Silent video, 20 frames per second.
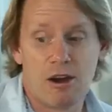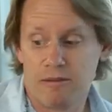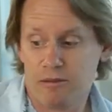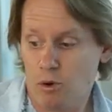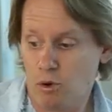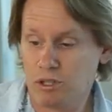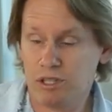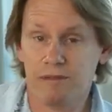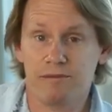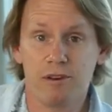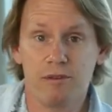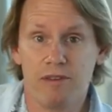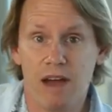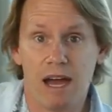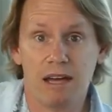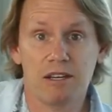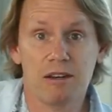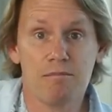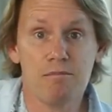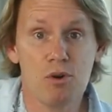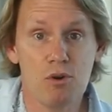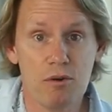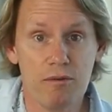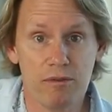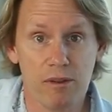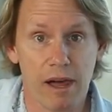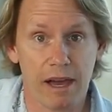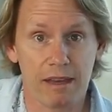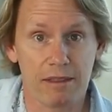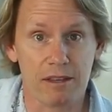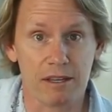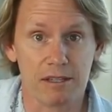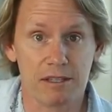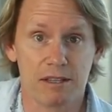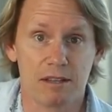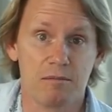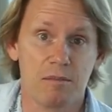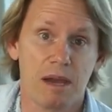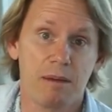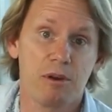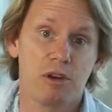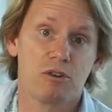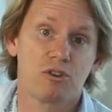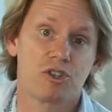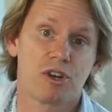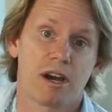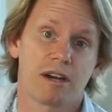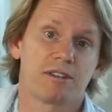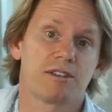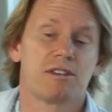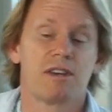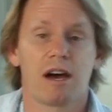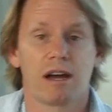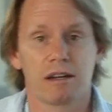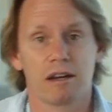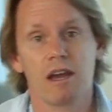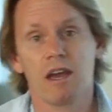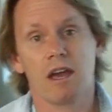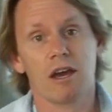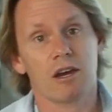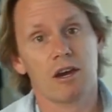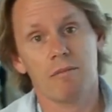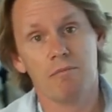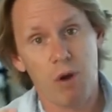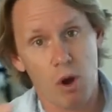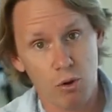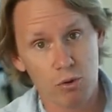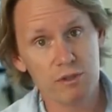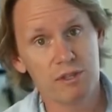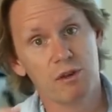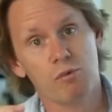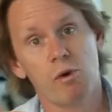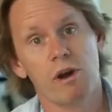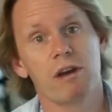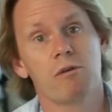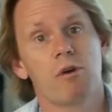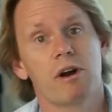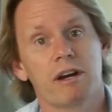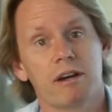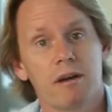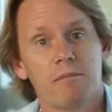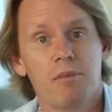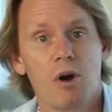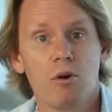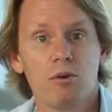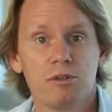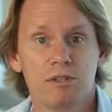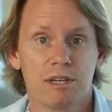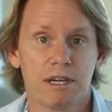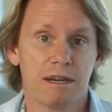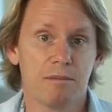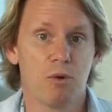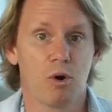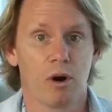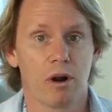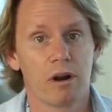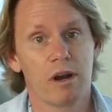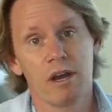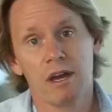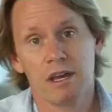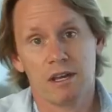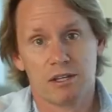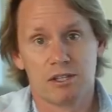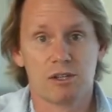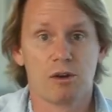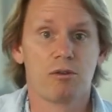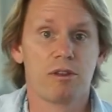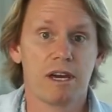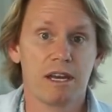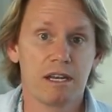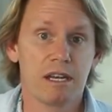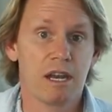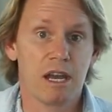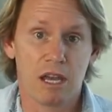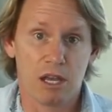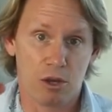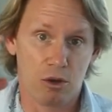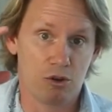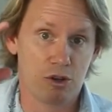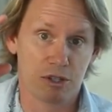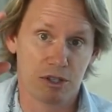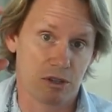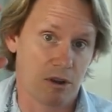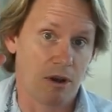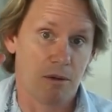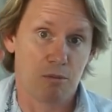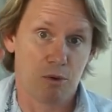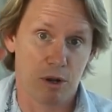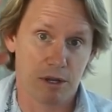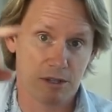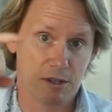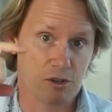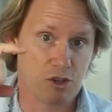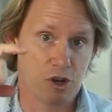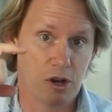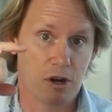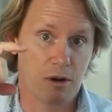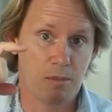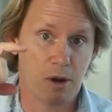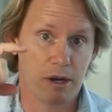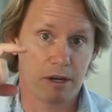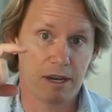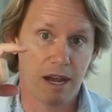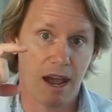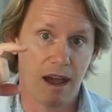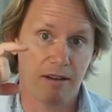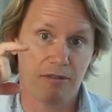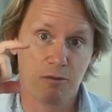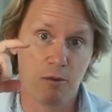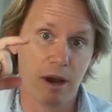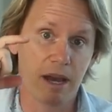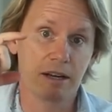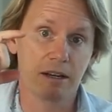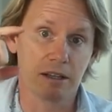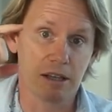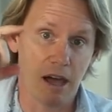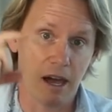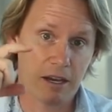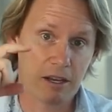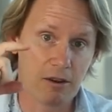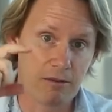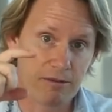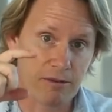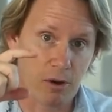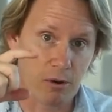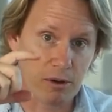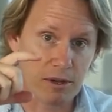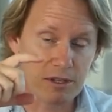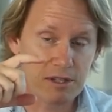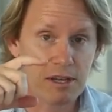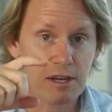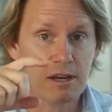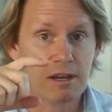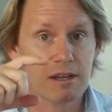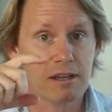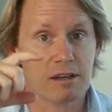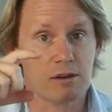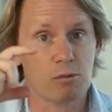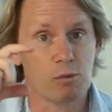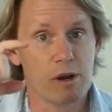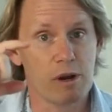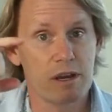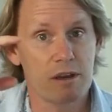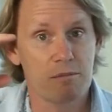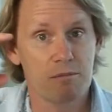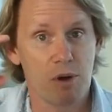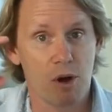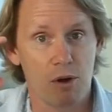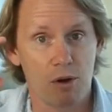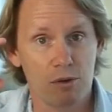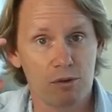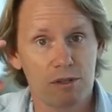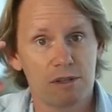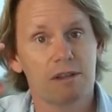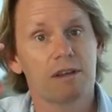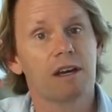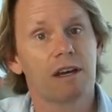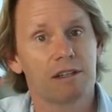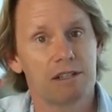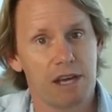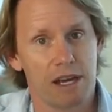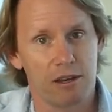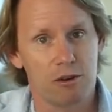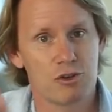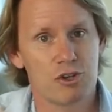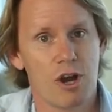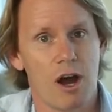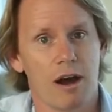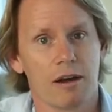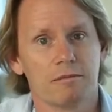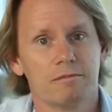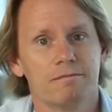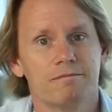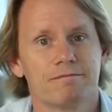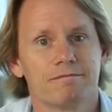of course if you've had to move like this, then maybe your shot's not composed the way you want it composed anymore. So then you just press the shutter button halfway to lock your focus and recompose and take your shot.